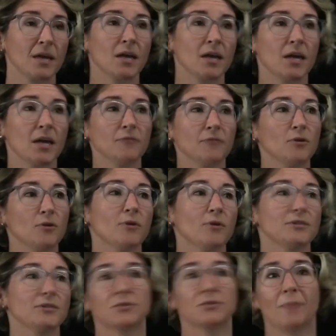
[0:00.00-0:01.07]
If you
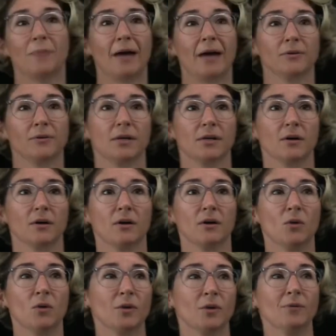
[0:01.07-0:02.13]
notice, there's a pattern here.
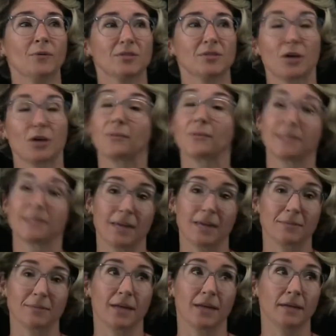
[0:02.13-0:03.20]
We always start with the
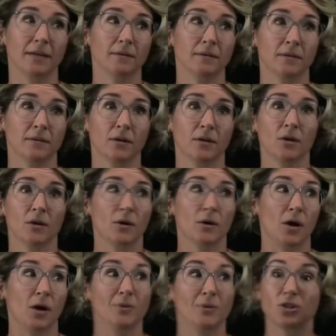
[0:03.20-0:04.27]
same sign,
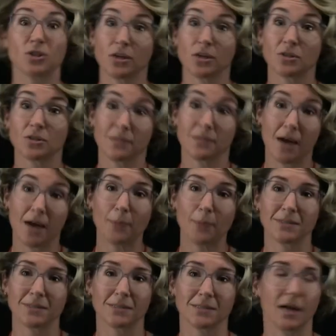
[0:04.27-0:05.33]
it always changes to the
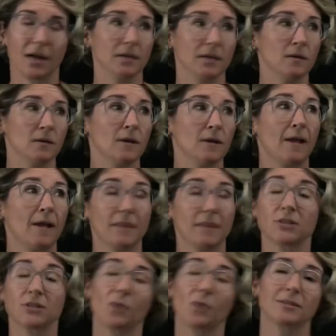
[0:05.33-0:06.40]
opposite sign, and then
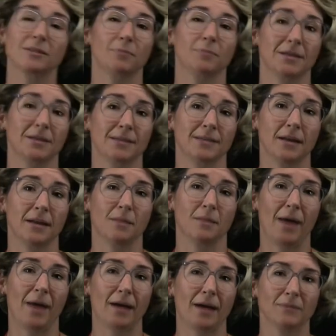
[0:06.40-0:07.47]
it's always a plus sign in the
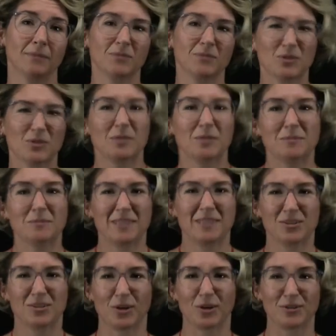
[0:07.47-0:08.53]
back. So some
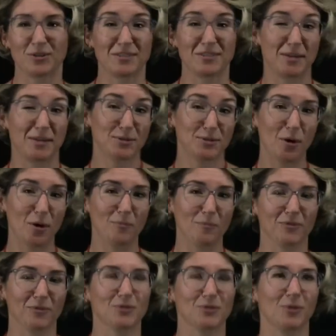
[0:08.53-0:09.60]
instructors say SOAP
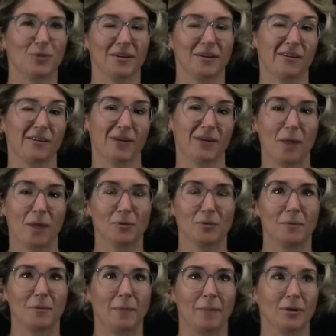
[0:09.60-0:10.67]
for short, or to help you
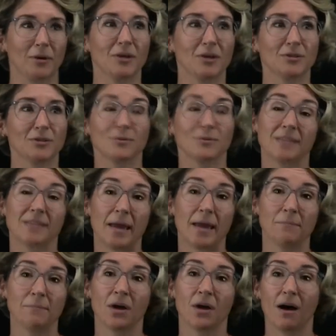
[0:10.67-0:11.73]
remember. So
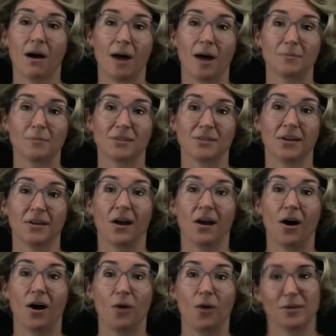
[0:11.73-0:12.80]
same, opposite,
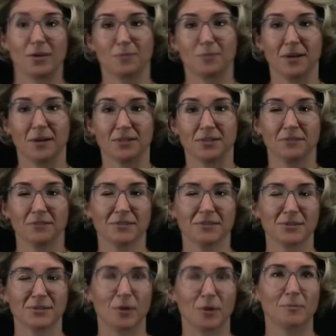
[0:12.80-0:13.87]
always positive,
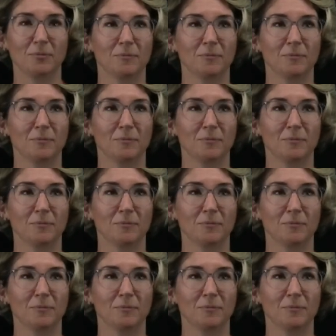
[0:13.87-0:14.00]
SOAP.